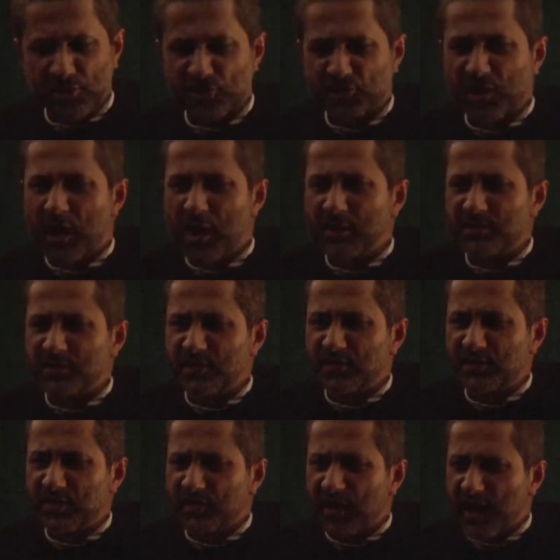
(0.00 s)

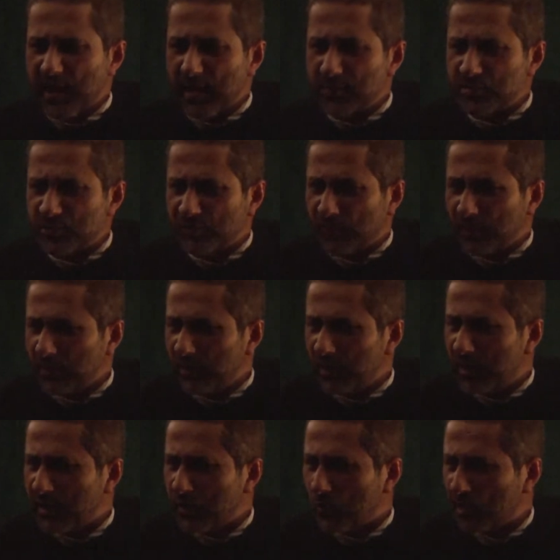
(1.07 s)
chanted the names of
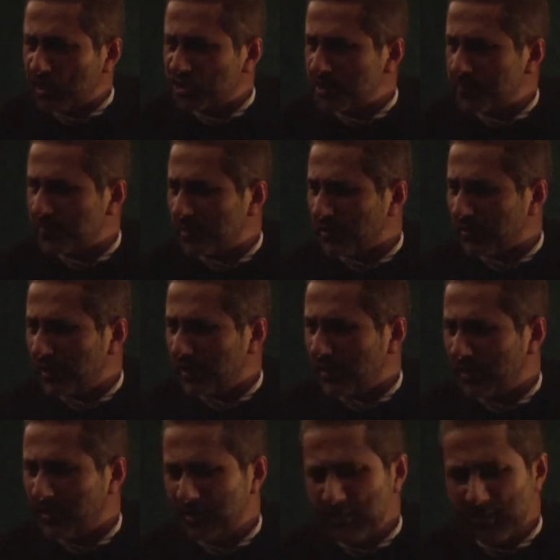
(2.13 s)
Allah and worshipped
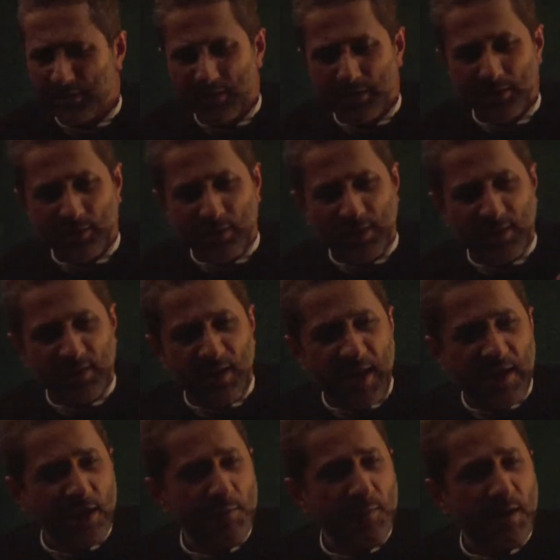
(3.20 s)
Allah, that in the
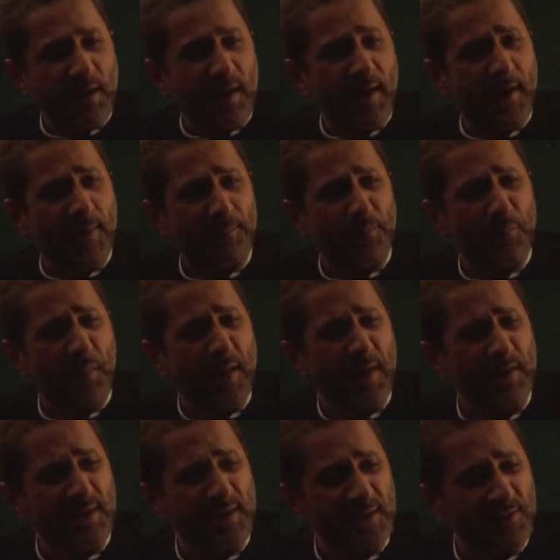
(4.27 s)
enemy camp
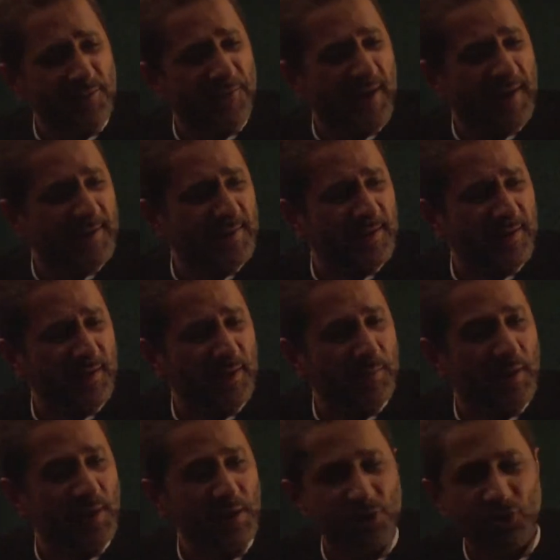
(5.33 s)
many defected and
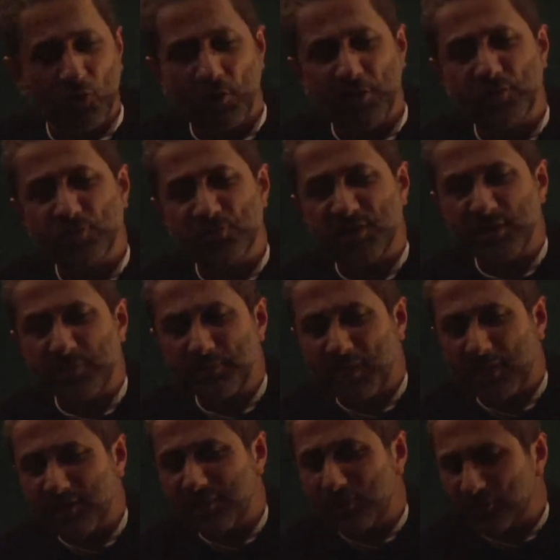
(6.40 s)
many joined Hussein ibn
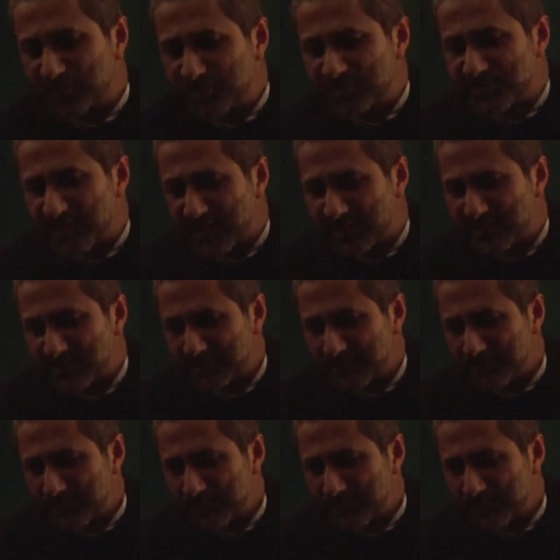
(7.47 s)
Ali on this night.